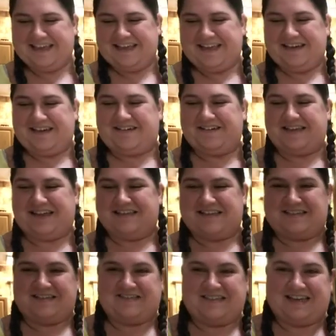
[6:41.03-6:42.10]
Okay,
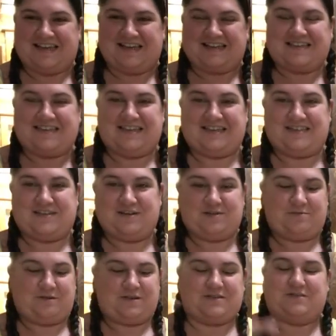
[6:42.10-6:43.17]
so the next thing is you're going to
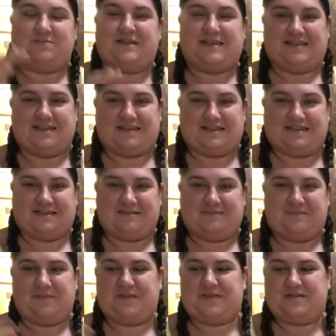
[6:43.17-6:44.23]
want to sweeten this.
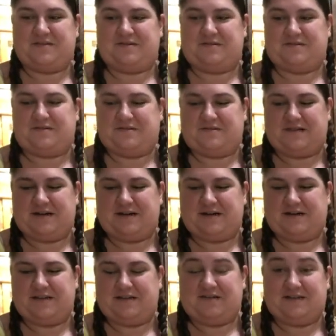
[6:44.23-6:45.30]
So
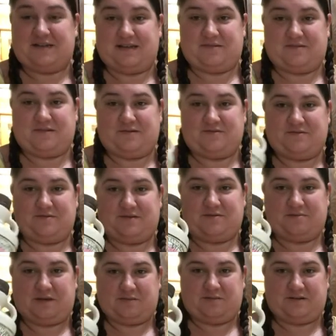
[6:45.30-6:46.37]
you can either use
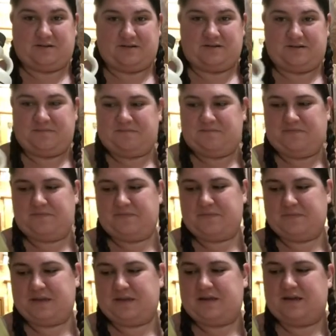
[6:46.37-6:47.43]
maple syrup
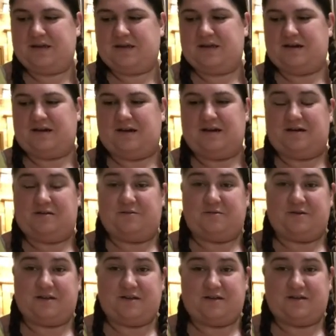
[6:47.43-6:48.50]
or
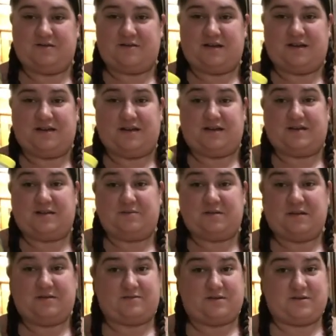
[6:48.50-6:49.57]
you can use honey. It's up to
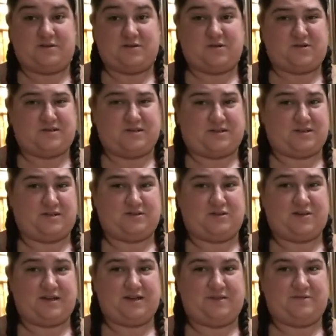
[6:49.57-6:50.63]
you. It's your choice. You can
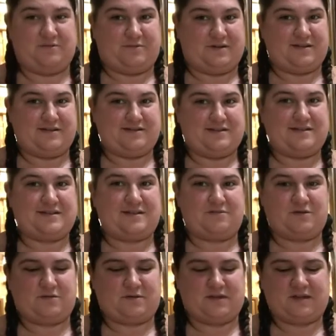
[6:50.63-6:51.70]
try either one and see
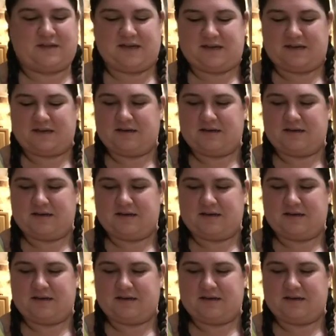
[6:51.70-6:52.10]
which one you like.